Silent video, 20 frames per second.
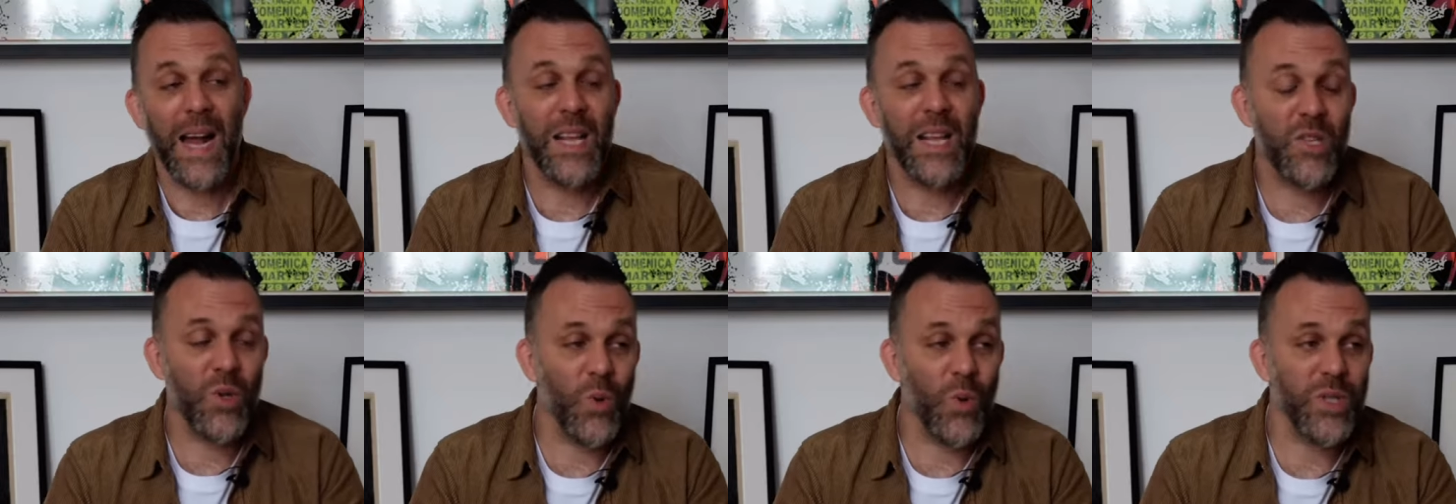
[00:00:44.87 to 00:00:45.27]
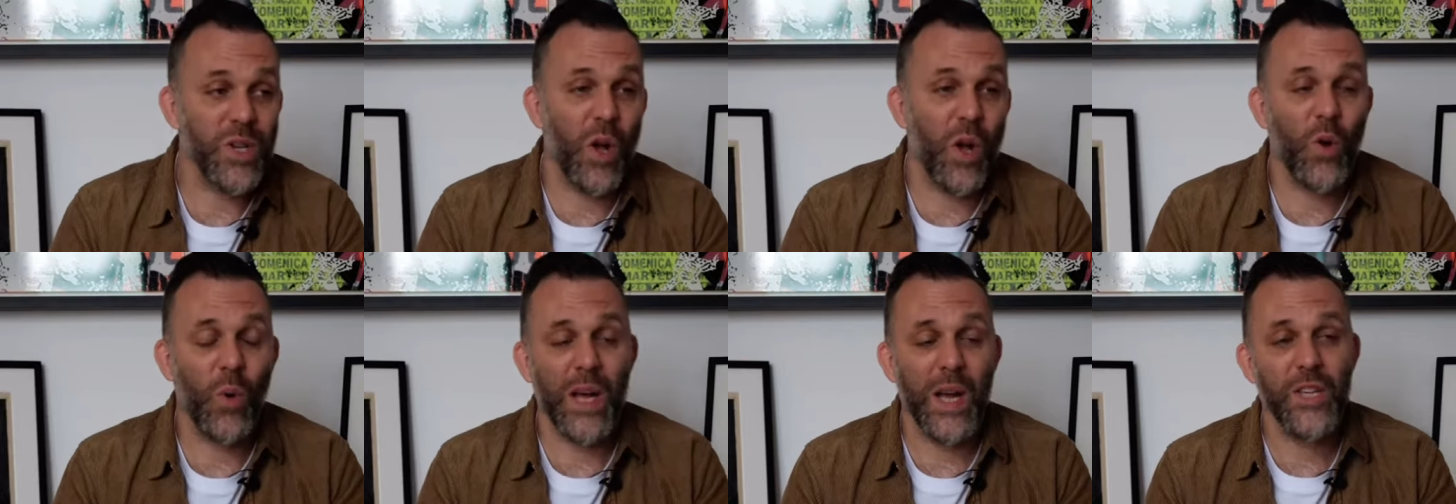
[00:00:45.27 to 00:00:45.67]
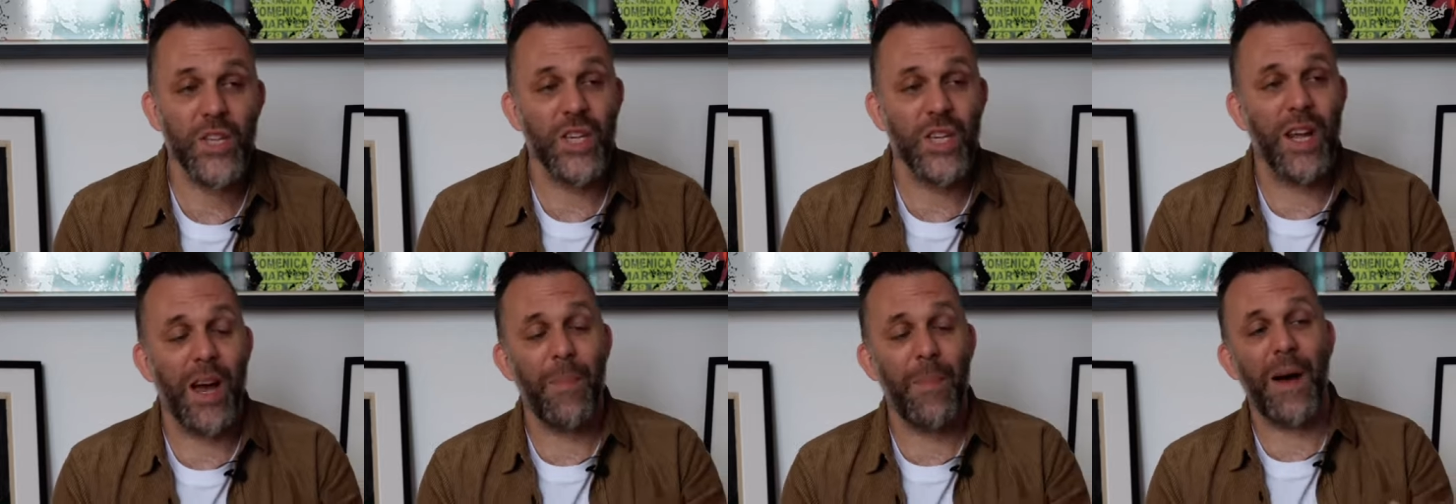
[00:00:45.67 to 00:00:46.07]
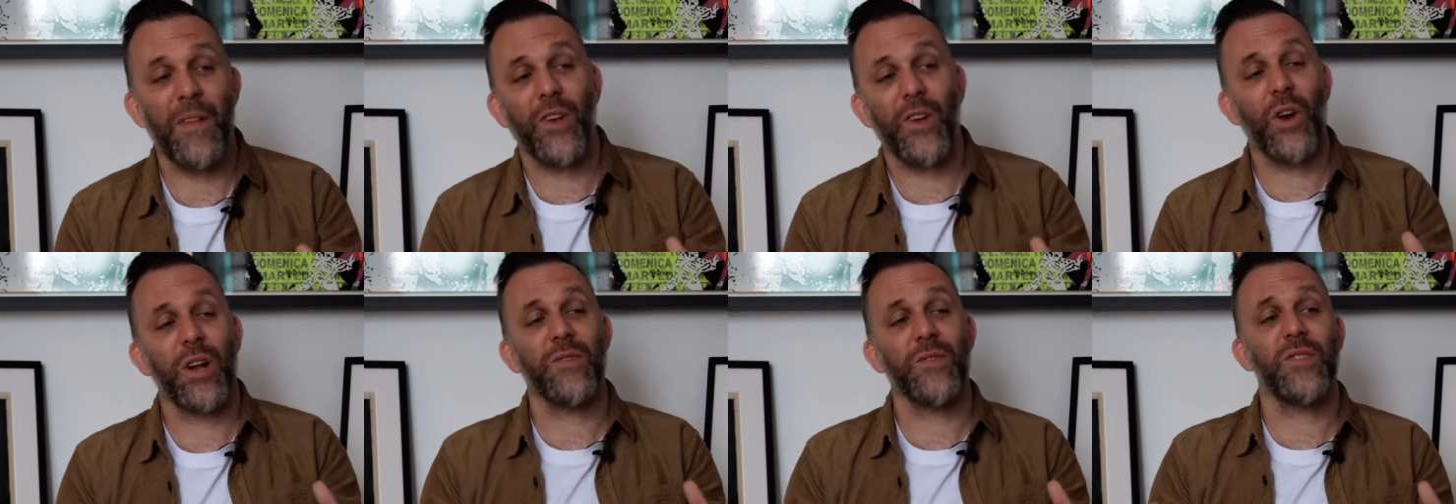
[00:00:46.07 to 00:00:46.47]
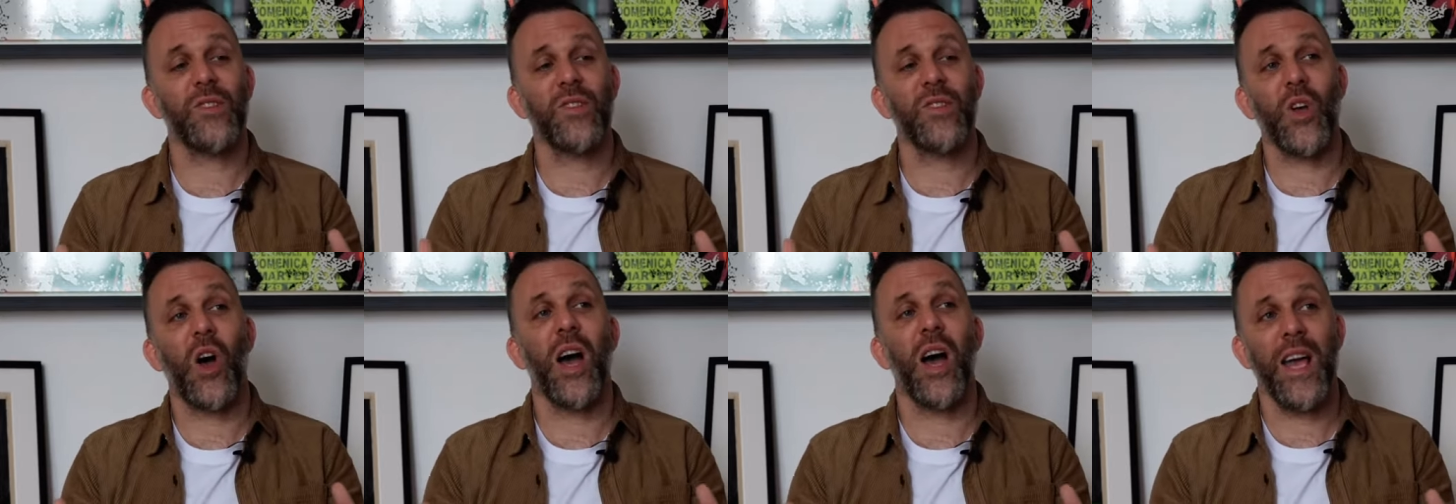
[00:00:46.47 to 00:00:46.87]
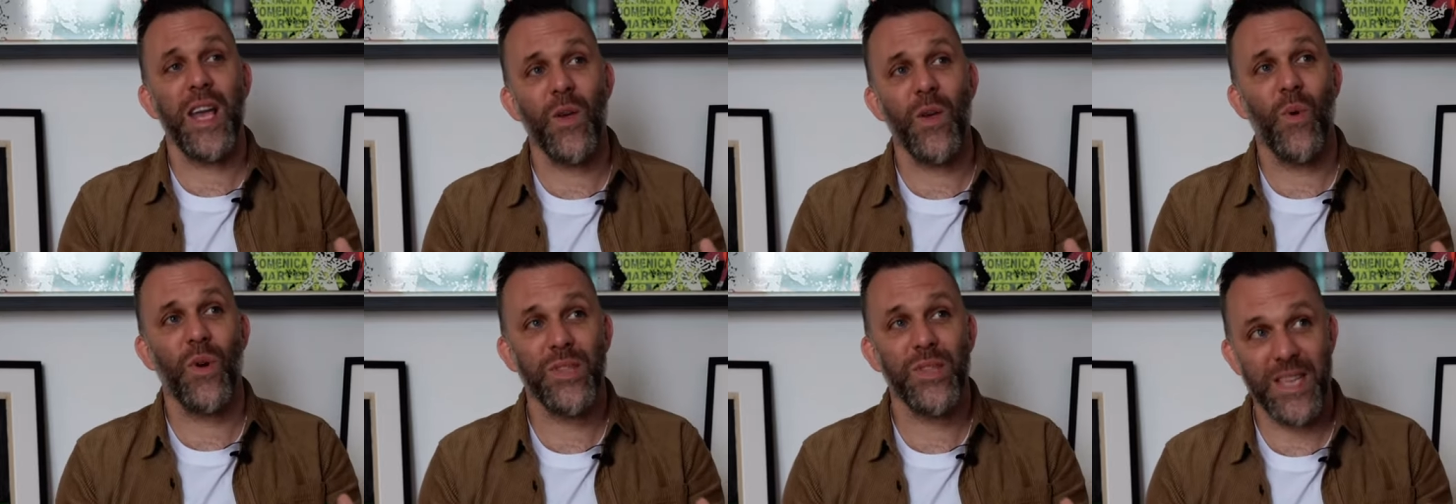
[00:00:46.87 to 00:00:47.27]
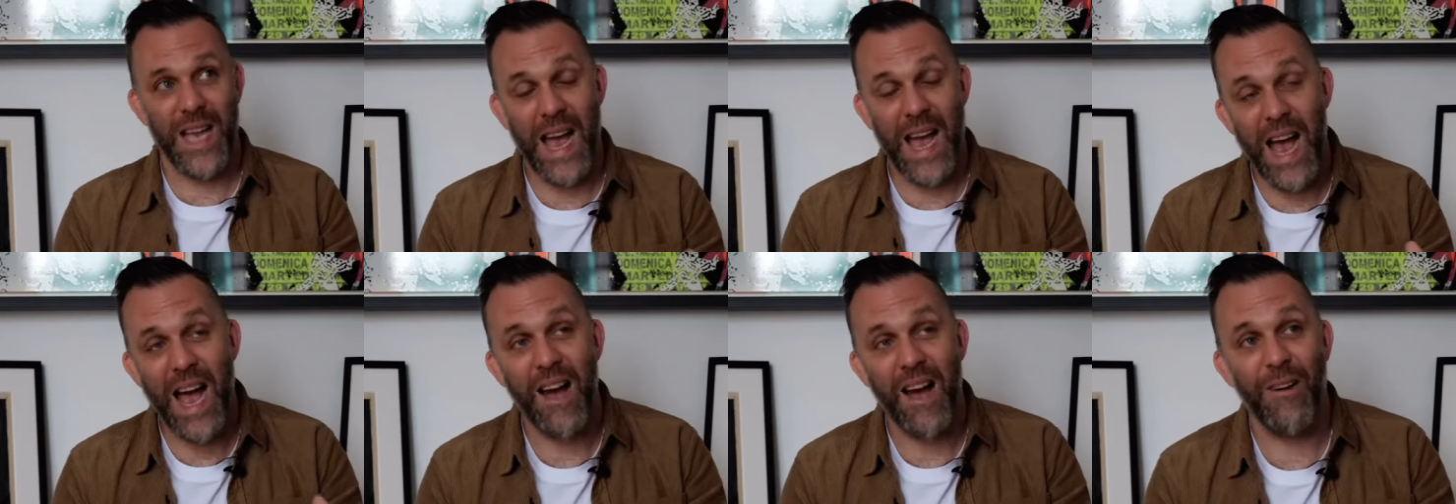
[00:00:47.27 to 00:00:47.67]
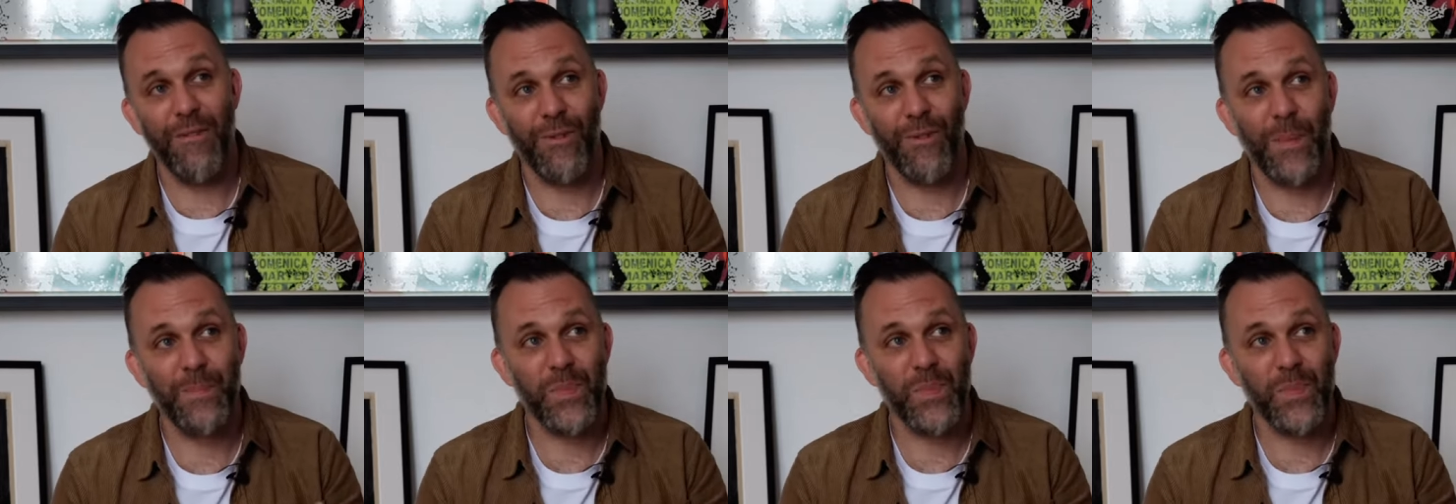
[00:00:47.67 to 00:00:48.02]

And it's also a question about the kind of society you want to have.